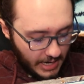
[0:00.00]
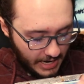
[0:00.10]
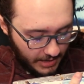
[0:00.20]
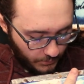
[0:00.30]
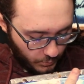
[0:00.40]

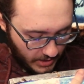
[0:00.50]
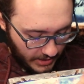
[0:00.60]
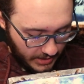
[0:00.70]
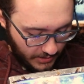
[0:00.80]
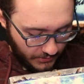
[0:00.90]
I
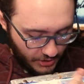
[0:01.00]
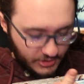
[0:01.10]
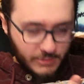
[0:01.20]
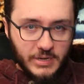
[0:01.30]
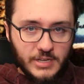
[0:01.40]
wanted there
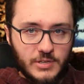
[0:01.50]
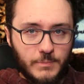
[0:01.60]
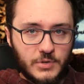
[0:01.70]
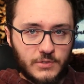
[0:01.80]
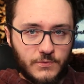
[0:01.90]
to be
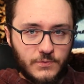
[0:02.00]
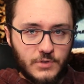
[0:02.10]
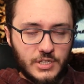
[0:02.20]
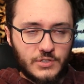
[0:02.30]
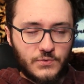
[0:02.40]
some
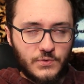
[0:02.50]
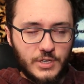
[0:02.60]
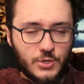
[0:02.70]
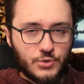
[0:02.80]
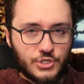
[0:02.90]

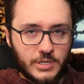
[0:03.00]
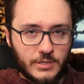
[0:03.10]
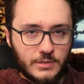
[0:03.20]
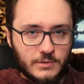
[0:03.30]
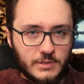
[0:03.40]

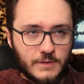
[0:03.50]
diffusion